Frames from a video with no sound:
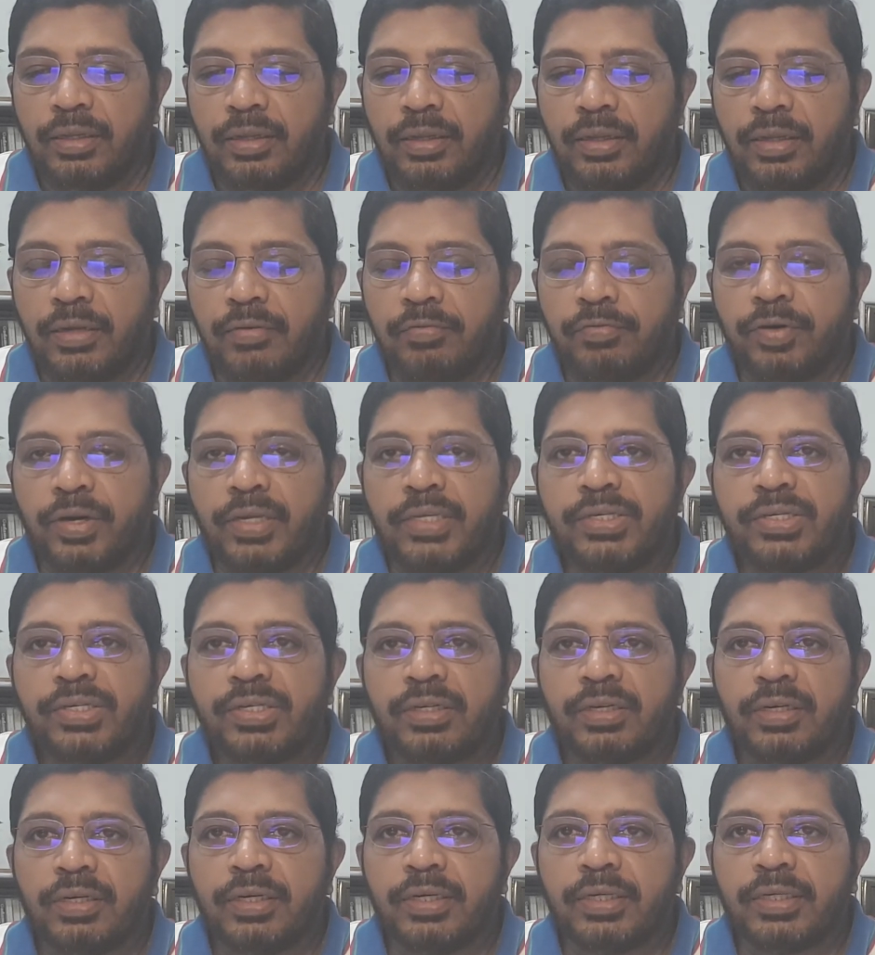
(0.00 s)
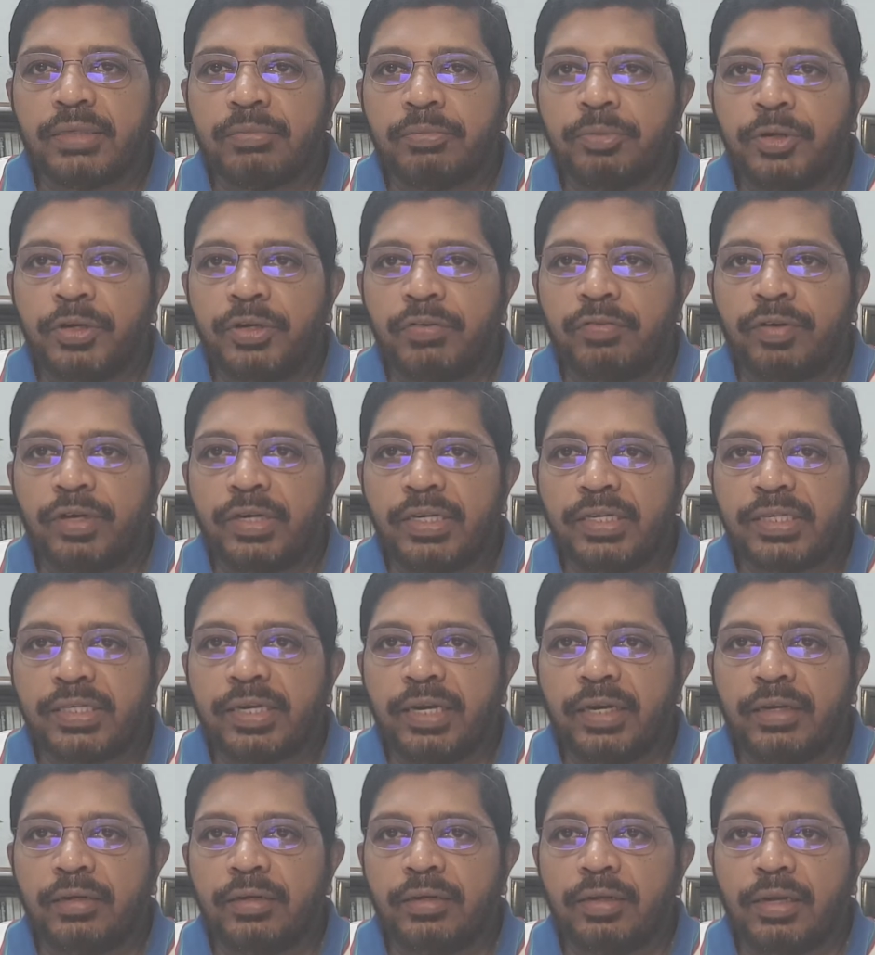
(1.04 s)
In French, it is beautifully
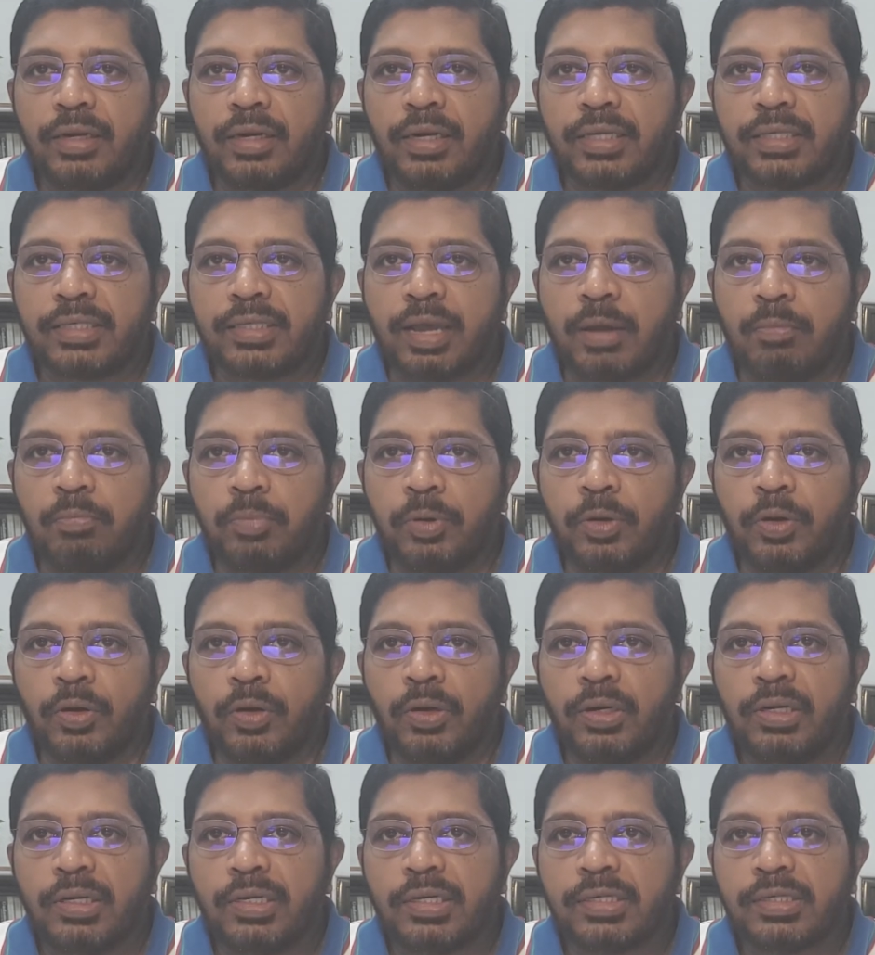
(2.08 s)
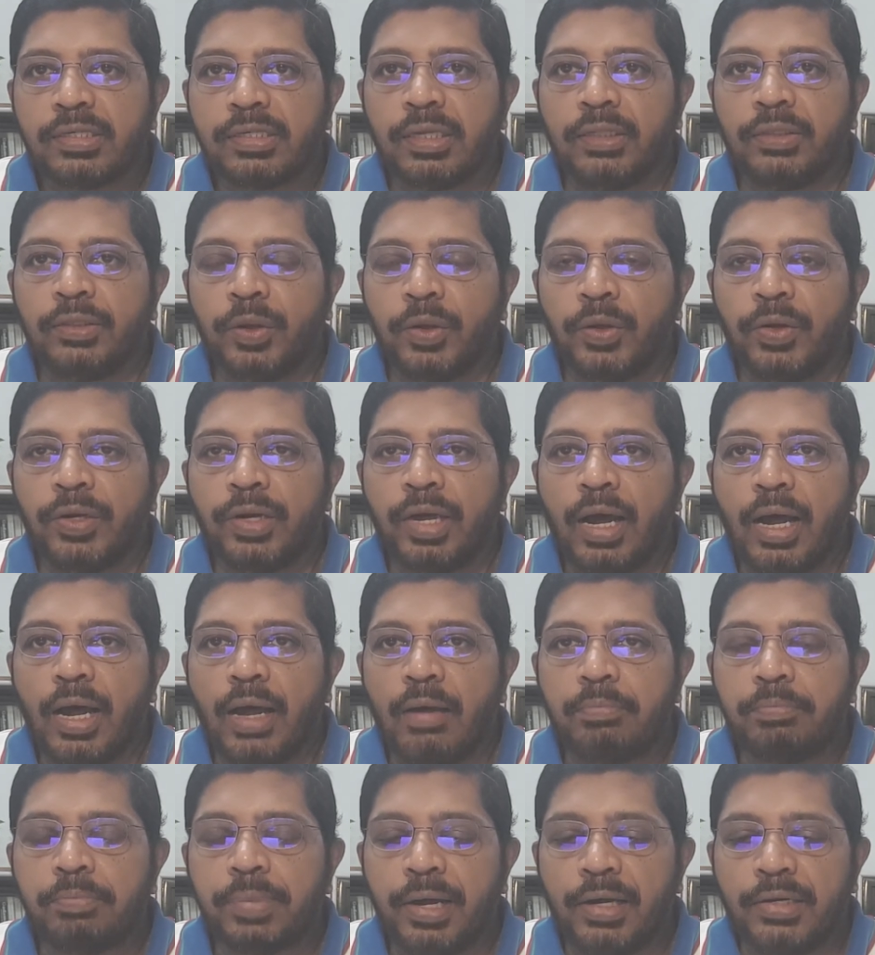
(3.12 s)
said, le symbole se donne
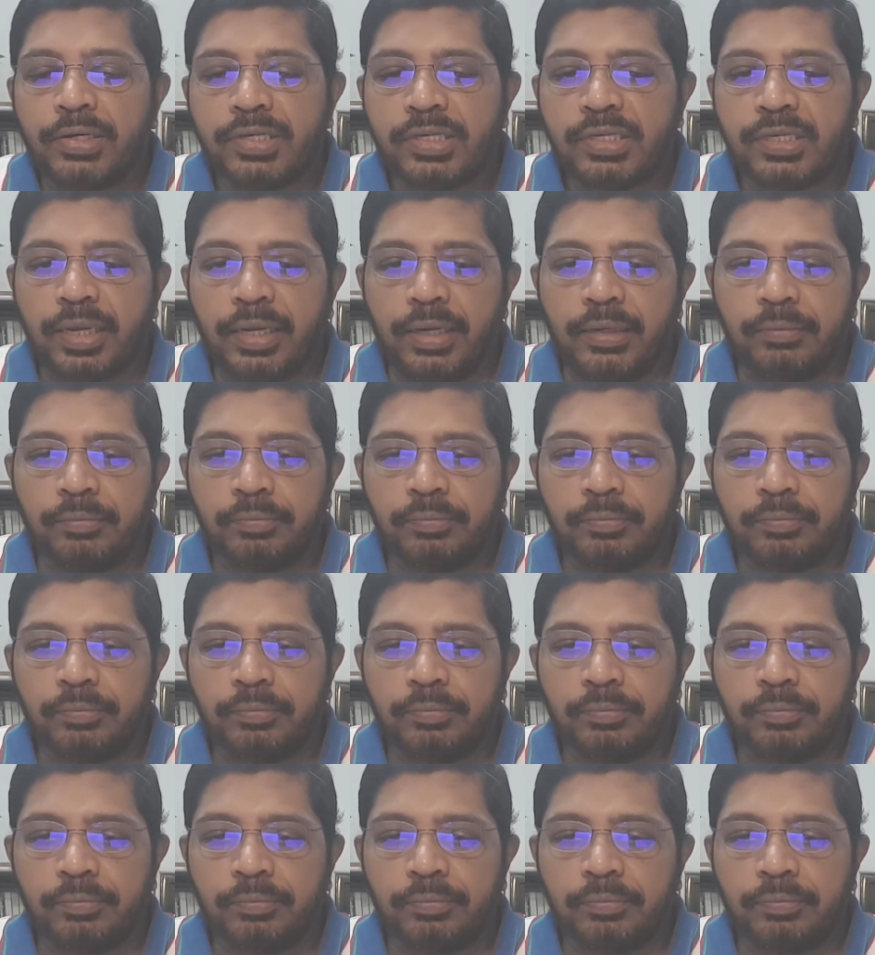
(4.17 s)
à penser.